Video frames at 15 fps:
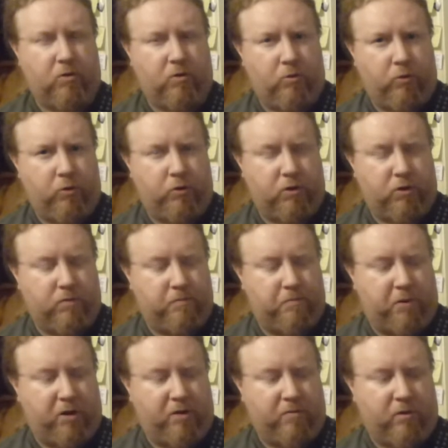or you can
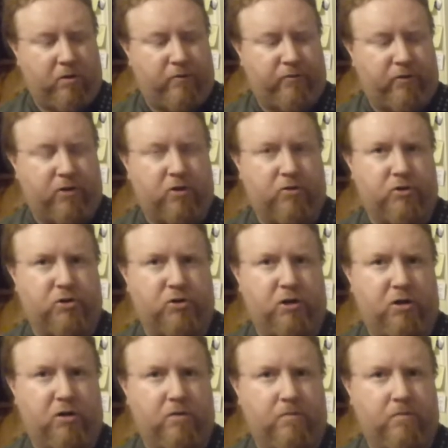pull them off like I just did.